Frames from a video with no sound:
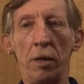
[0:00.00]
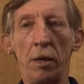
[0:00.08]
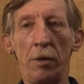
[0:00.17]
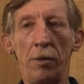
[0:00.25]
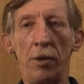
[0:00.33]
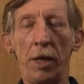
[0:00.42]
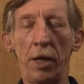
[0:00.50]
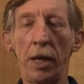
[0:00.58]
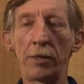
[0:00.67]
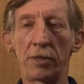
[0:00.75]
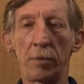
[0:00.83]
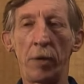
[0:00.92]
then,
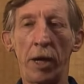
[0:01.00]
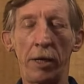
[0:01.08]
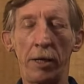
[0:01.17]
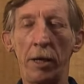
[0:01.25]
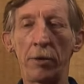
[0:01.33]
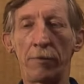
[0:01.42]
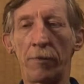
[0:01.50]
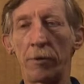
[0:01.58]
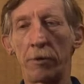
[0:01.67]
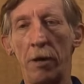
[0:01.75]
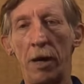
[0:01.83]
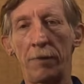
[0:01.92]
and another
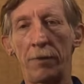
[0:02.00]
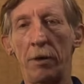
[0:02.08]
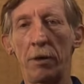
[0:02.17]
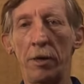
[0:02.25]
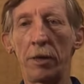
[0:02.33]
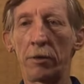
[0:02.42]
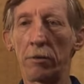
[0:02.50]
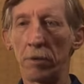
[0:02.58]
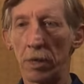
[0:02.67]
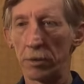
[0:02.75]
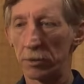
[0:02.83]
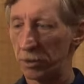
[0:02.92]
photograph, or
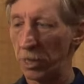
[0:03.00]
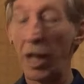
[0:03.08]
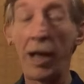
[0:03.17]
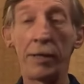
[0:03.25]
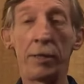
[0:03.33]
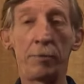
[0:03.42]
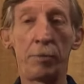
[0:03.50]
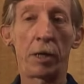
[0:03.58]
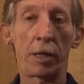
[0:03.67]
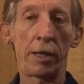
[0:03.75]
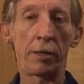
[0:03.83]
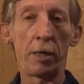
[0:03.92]
another slide that
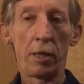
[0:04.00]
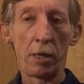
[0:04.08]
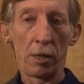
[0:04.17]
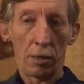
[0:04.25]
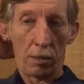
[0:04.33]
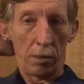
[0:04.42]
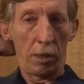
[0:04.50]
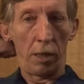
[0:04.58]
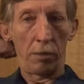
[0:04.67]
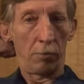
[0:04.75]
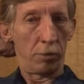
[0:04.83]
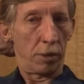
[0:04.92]
Bill had,
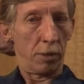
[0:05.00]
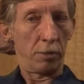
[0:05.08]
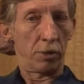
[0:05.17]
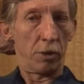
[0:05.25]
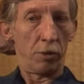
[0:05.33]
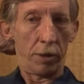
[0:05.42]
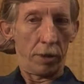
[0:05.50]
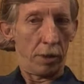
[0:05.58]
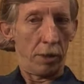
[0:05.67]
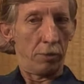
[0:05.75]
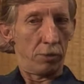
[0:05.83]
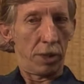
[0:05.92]
showed a
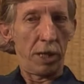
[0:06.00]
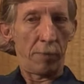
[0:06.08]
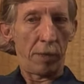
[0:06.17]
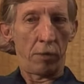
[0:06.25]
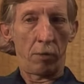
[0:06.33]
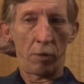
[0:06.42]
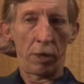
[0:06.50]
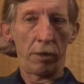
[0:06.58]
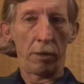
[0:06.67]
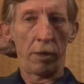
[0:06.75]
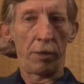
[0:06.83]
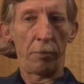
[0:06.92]
huge gaping hole
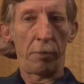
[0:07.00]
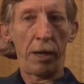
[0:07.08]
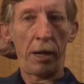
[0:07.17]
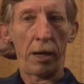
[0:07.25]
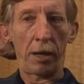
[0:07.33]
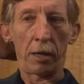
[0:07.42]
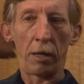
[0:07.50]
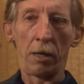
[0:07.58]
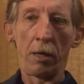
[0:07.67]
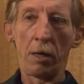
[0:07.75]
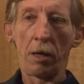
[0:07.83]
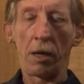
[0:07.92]
here in the back.
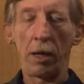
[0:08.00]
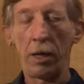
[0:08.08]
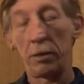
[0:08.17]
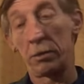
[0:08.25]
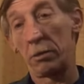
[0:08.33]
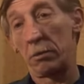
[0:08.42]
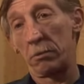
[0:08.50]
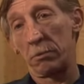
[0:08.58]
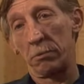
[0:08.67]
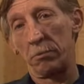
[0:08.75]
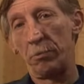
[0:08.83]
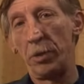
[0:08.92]
And so
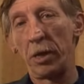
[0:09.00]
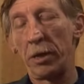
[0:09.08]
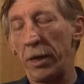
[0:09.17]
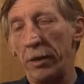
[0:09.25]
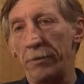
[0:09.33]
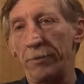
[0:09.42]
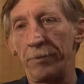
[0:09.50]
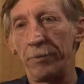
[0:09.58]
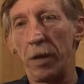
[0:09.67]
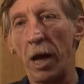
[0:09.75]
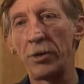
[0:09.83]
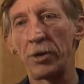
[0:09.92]
Bill and I
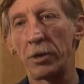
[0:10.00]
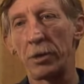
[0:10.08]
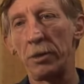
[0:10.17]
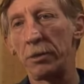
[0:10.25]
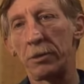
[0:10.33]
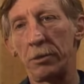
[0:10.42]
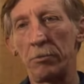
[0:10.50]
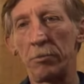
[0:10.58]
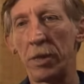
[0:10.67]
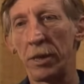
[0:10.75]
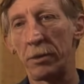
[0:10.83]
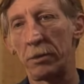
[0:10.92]
logically
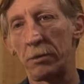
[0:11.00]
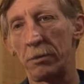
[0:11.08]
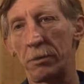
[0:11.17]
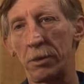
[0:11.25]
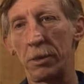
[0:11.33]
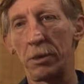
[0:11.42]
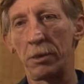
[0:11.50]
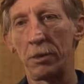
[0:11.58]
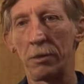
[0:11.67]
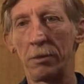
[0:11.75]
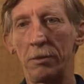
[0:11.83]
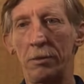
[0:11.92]
assumed that
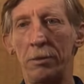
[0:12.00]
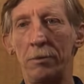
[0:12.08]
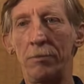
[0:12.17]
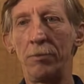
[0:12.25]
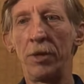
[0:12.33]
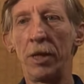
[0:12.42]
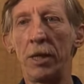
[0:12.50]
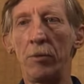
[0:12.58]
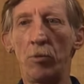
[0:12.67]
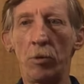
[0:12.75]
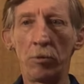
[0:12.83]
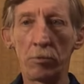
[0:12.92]
the
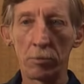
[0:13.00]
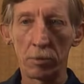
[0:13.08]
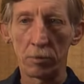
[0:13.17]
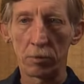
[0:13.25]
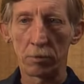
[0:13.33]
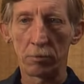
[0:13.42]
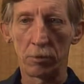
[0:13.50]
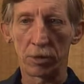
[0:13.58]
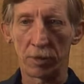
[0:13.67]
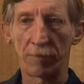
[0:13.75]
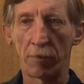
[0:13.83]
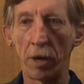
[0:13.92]
wound
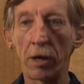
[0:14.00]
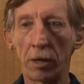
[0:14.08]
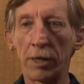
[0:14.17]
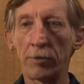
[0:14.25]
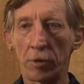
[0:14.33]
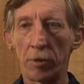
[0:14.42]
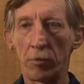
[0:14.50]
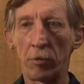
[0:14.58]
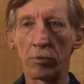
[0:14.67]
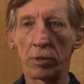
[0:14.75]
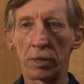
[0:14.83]
was a frontal entry wound,